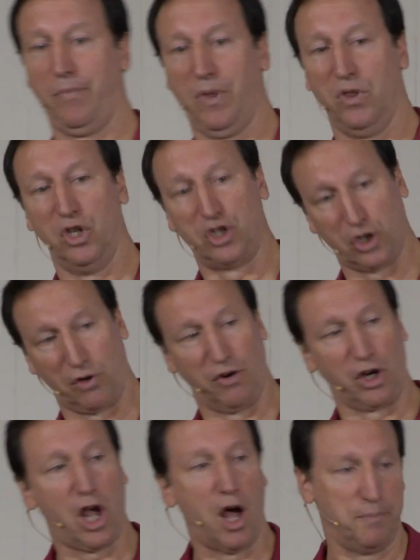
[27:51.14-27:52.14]
the
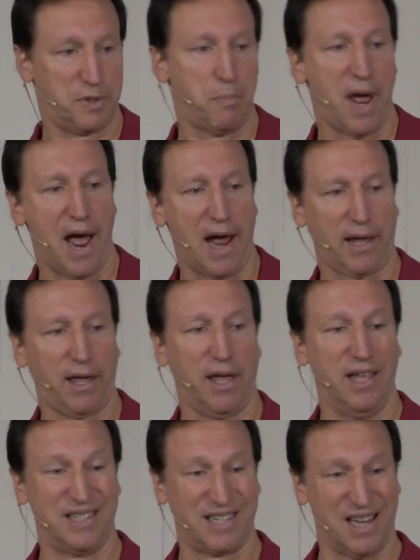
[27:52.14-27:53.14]
servant comes back
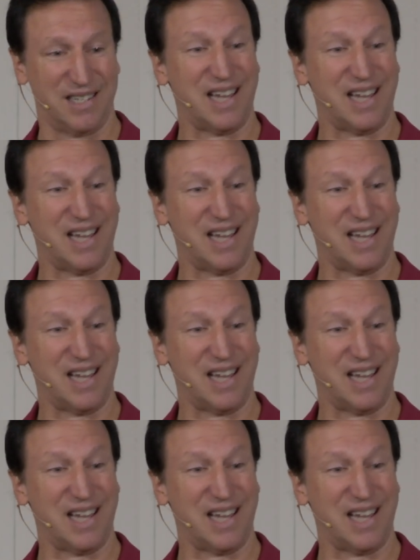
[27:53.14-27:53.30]
and says,